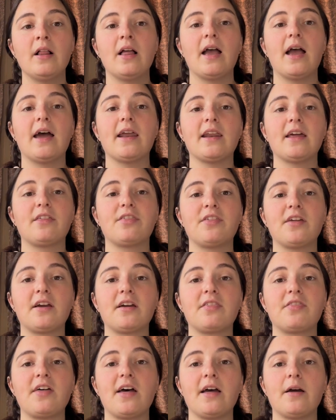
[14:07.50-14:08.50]
And I
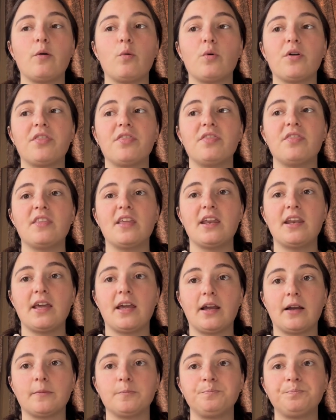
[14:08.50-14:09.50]
think that with
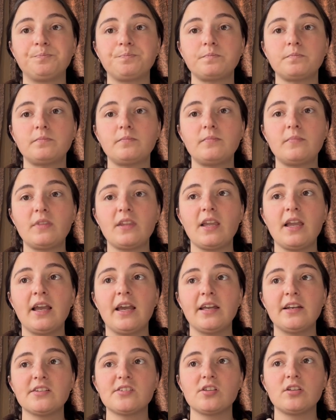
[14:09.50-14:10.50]
knitting,
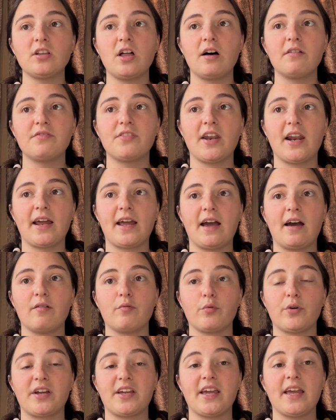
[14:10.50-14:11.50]
it is a love that I have
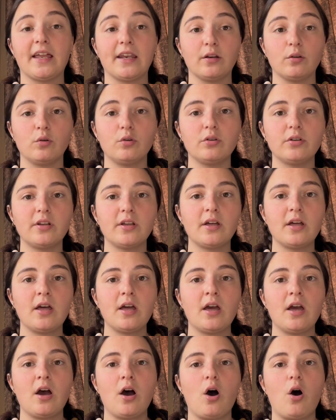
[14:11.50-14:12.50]
rekindled
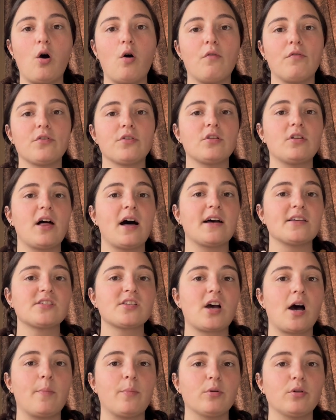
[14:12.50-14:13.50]
over the last
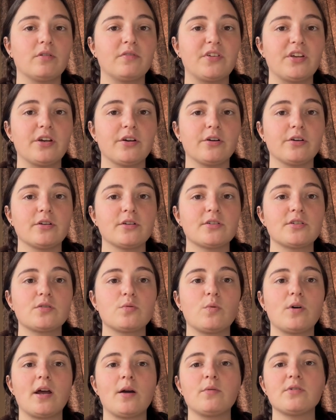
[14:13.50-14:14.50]
couple of years.
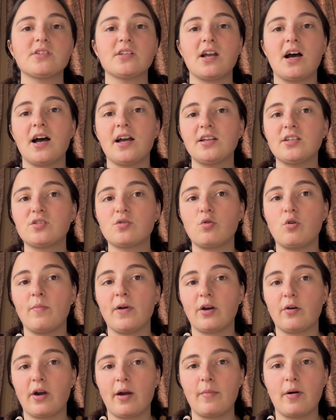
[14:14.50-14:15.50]
When I was in high school,
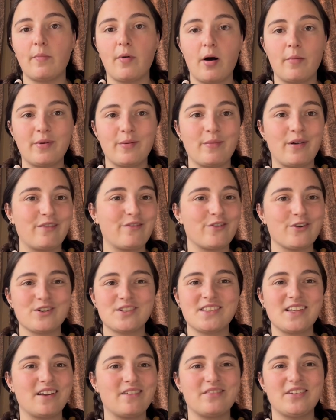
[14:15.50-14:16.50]
my grandma bought me my first
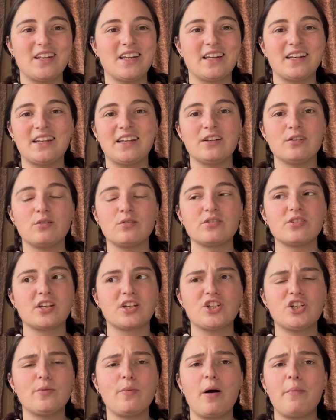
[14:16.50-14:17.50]
set of knitting needles. Like
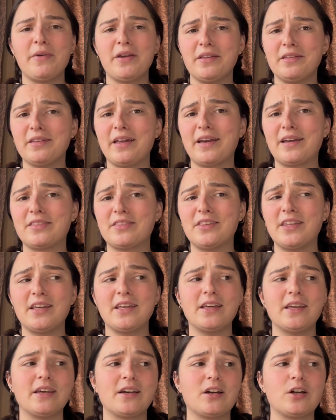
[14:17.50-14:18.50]
she bought me like
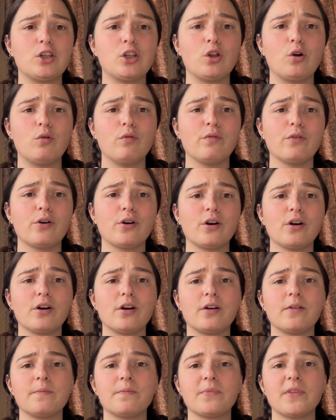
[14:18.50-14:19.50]
the
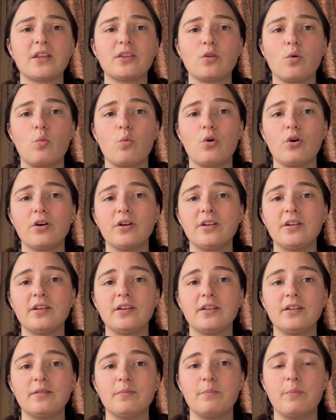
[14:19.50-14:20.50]
clover, like the wood
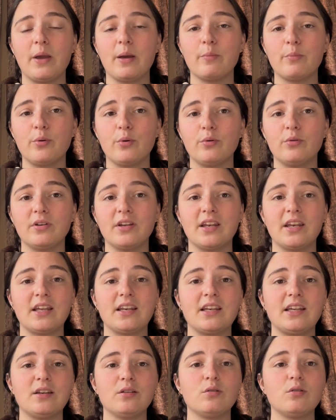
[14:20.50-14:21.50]
bamboo knitting
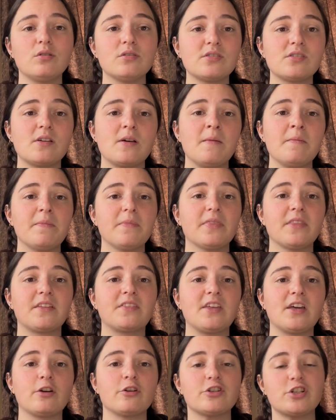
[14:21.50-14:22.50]
needles, like
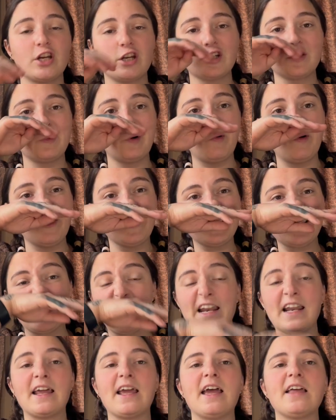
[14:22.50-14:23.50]
the interchangeable ones.
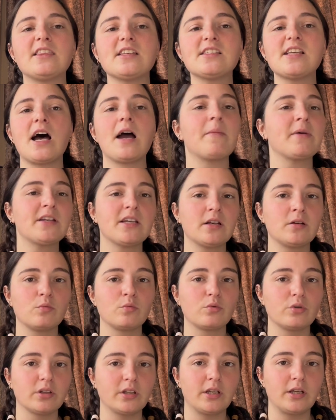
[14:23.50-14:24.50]
And at the time I didn't
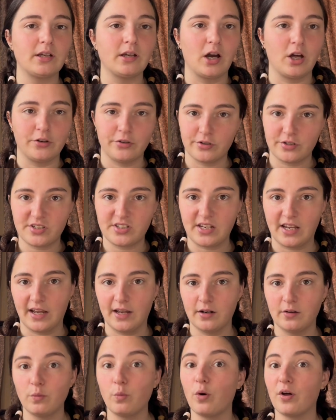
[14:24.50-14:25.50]
really
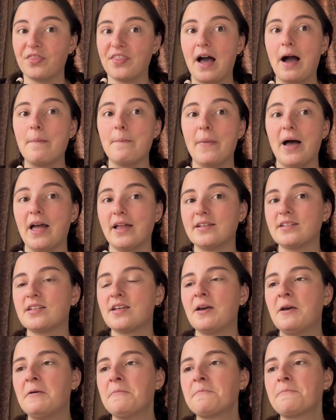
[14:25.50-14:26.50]
understand what that meant
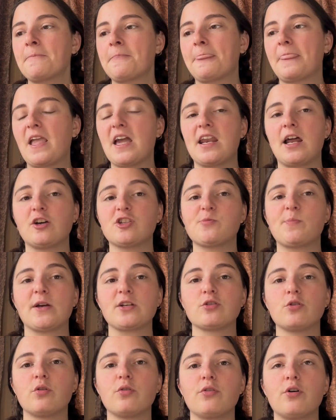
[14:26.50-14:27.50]
and how
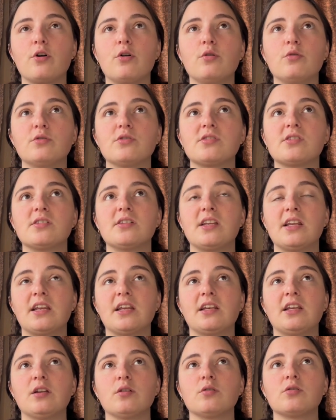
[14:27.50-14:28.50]
special those knitting
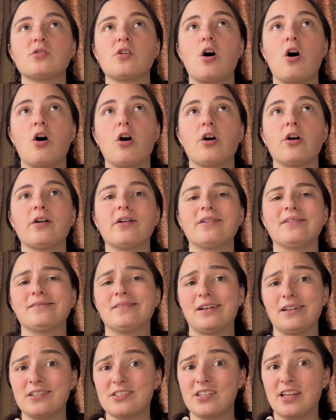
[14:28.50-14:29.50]
needles are, and
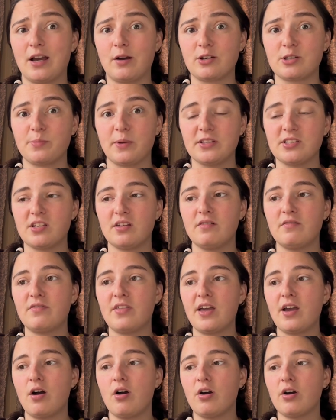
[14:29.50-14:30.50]
honestly how expensive
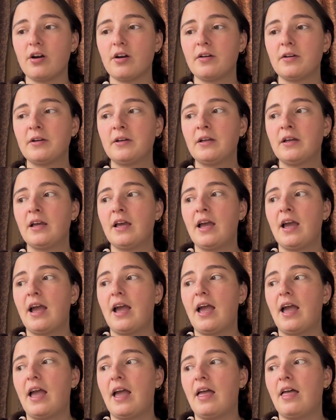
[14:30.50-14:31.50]
they are.
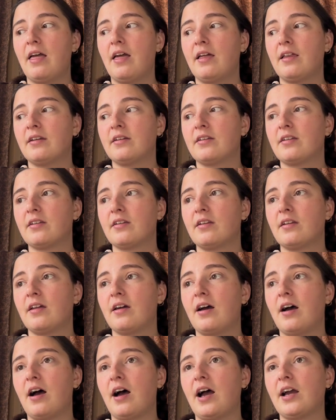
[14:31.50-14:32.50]
And
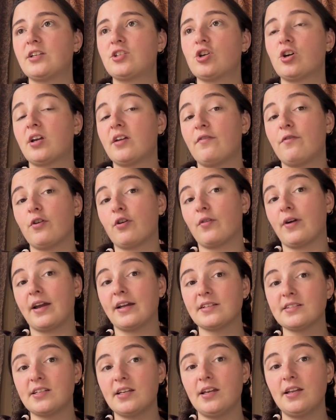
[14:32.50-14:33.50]
I took it for
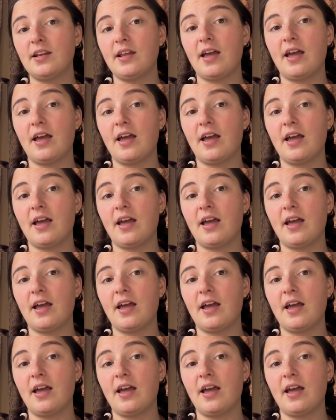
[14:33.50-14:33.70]
granted.